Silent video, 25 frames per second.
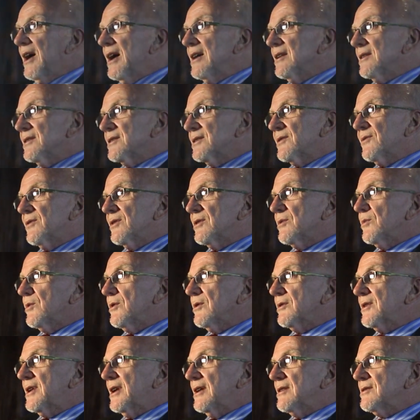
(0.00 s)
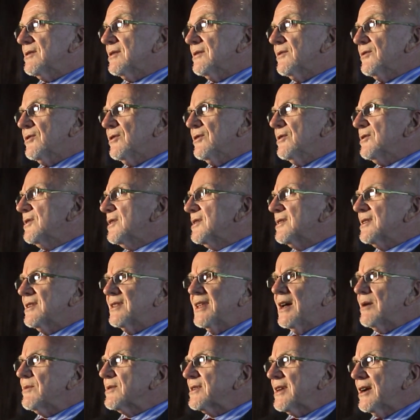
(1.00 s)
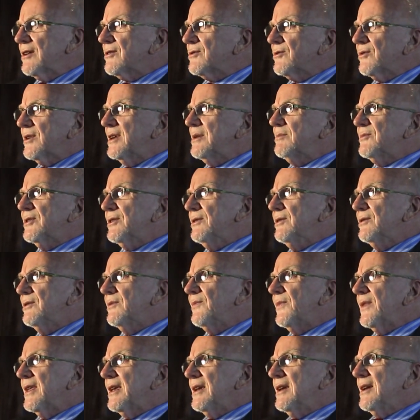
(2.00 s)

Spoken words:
Violence for the World Council of Churches, and that was our dream too.